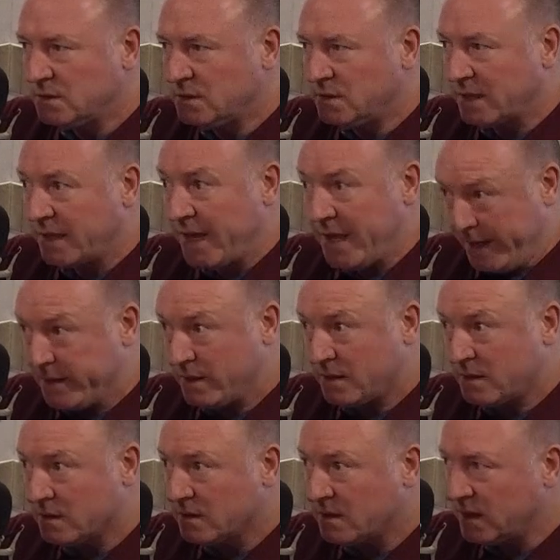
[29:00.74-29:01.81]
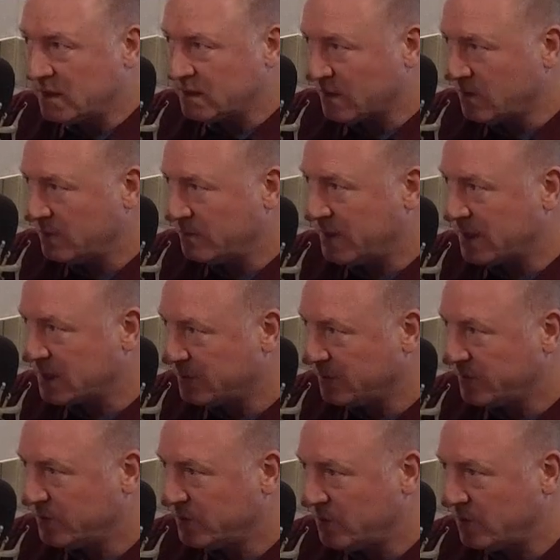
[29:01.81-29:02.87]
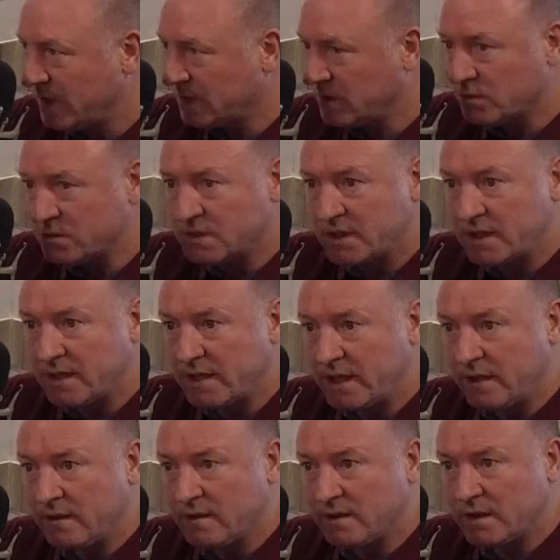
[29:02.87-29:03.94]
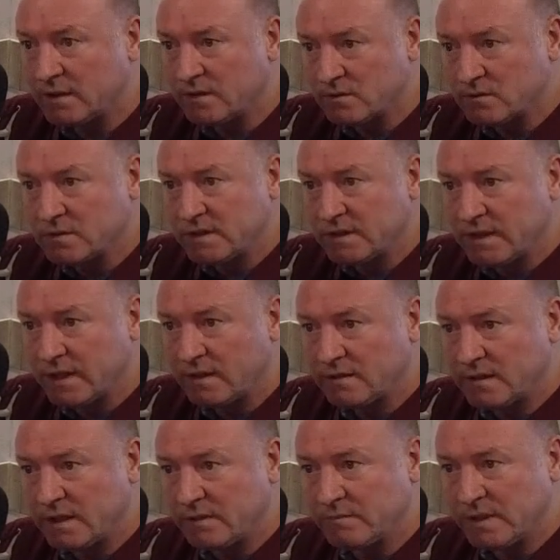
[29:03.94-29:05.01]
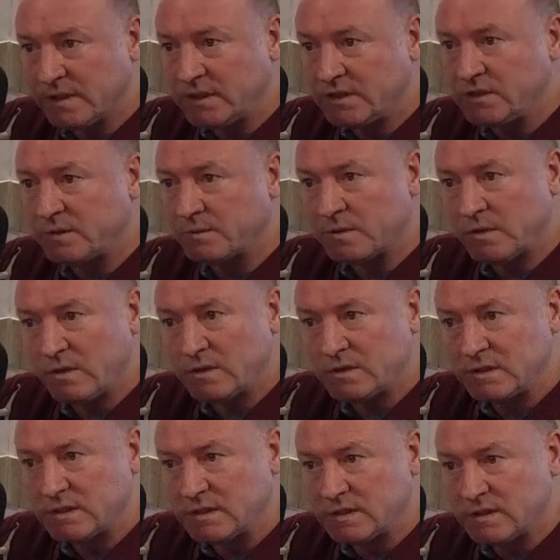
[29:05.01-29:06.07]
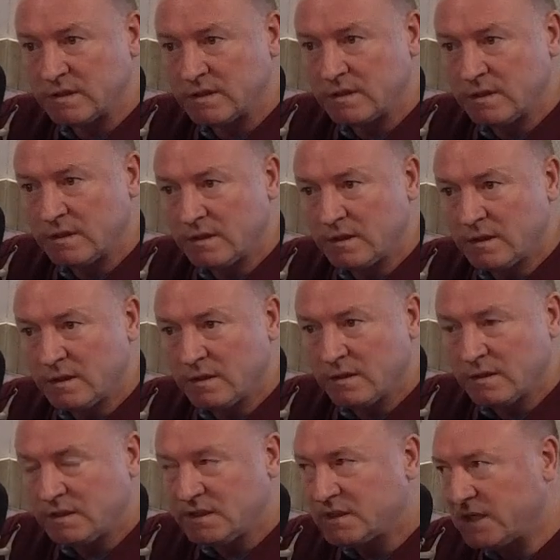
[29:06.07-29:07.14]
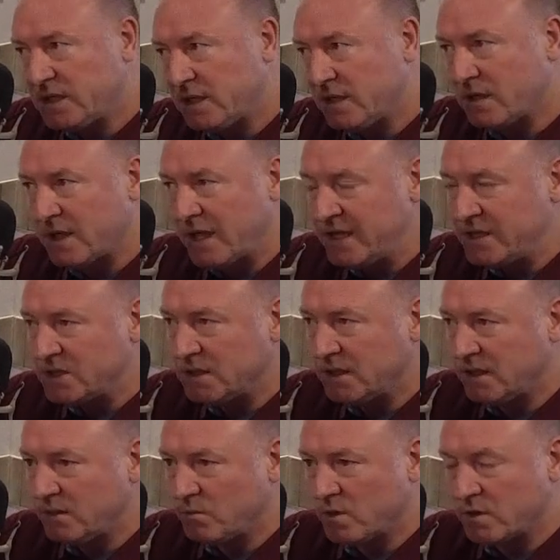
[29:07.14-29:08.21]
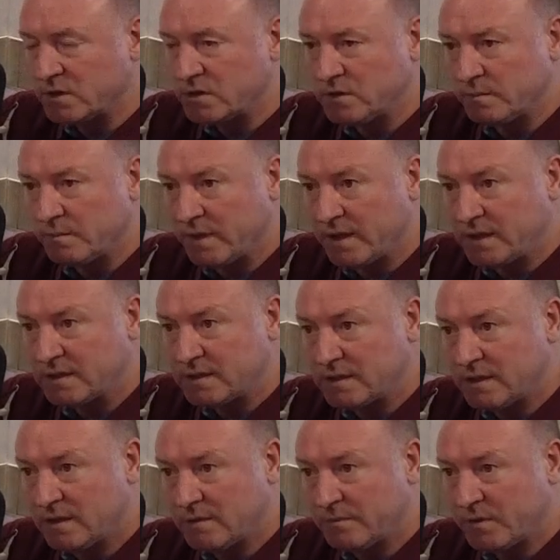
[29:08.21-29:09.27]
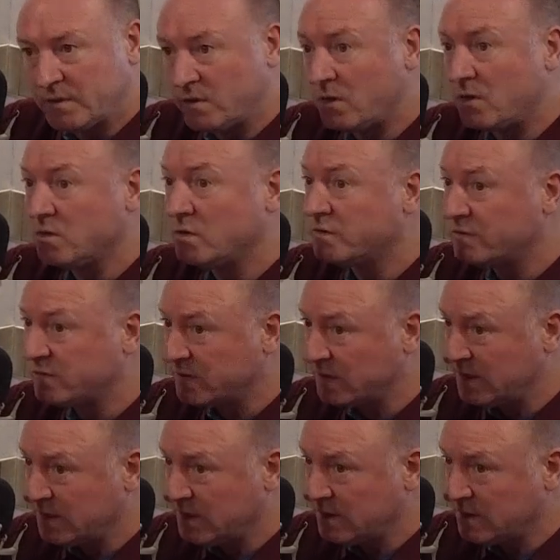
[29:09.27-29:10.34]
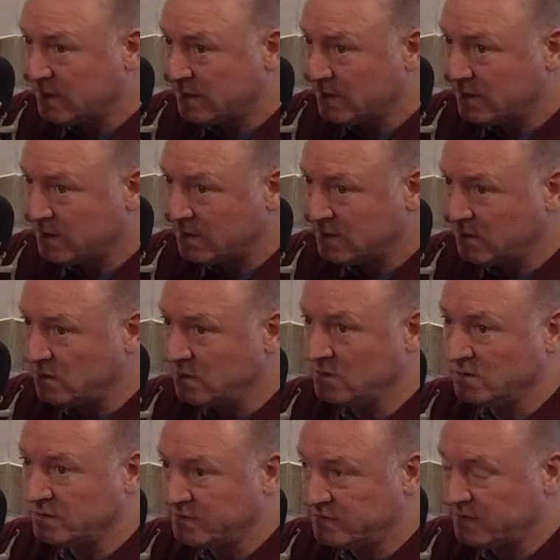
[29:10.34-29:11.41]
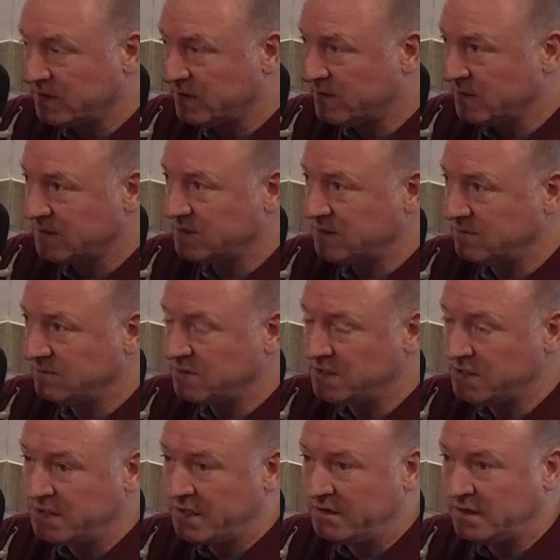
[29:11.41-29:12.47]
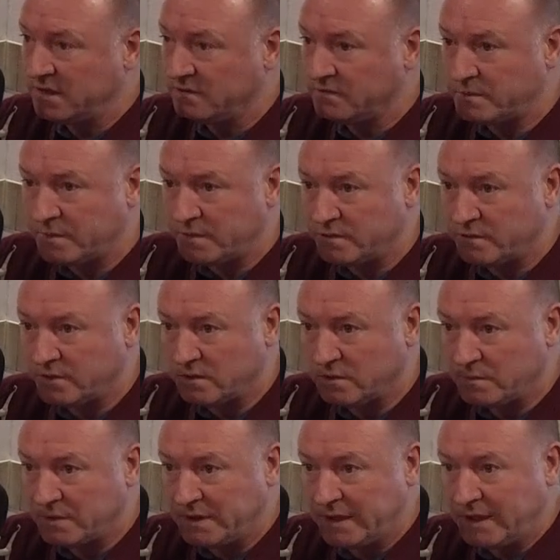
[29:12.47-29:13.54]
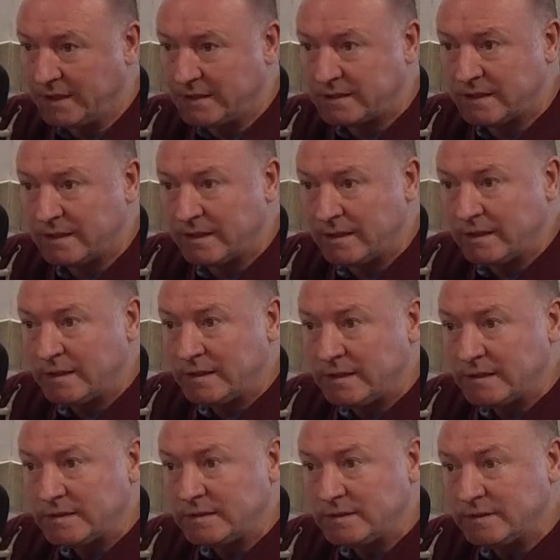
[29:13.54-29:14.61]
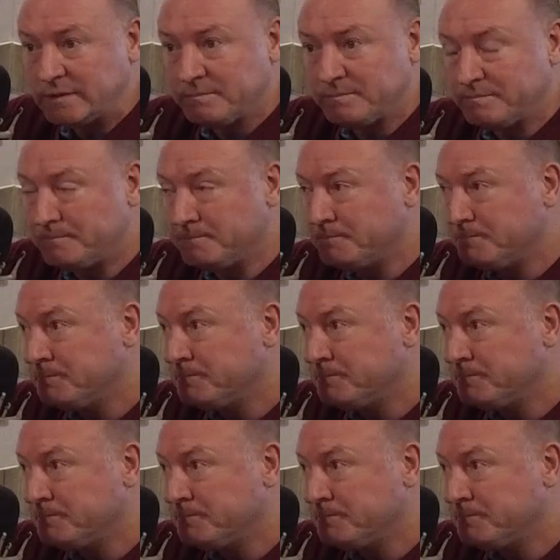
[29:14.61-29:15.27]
And again, as I come back to before, I don't see it now. I don't see that them leadership qualities. You see it occasionally in one or two players, but not enough of it. Not enough of it. I think Stevie G carried Liverpool for a number of years. Um,